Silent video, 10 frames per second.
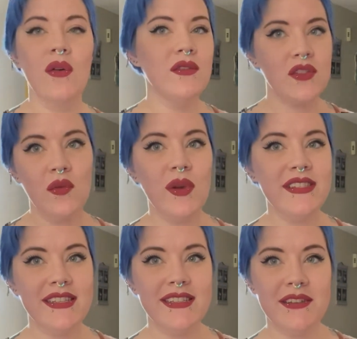So
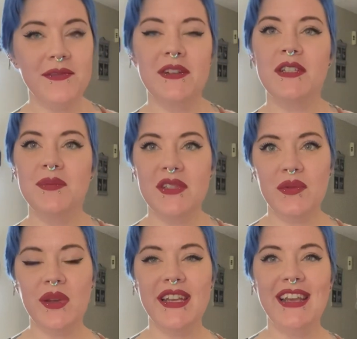what's the difference
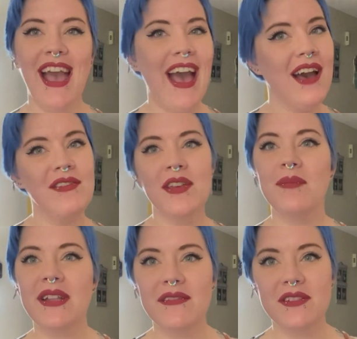between having a
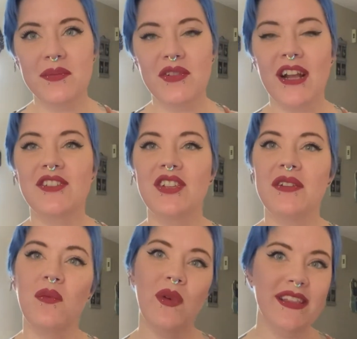bit of
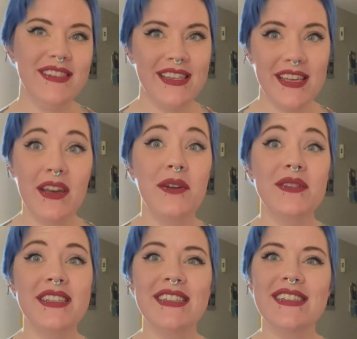depression with
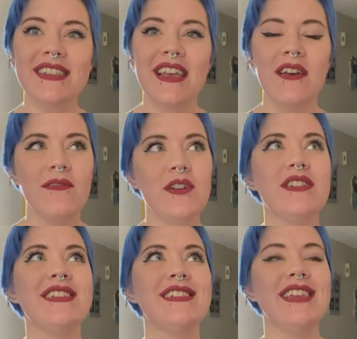psychosis
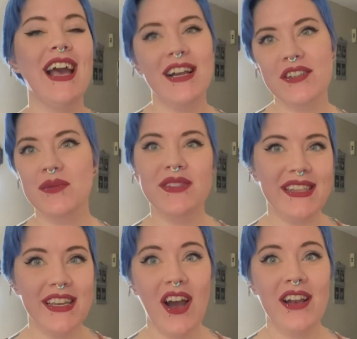versus actual
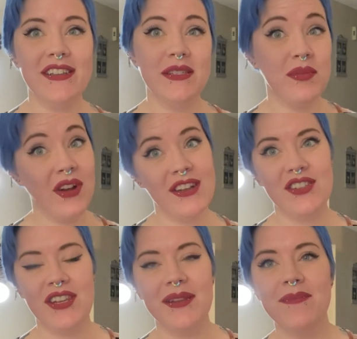psychotic
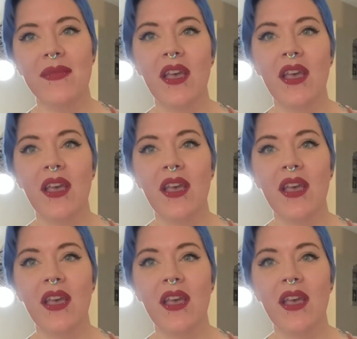depression?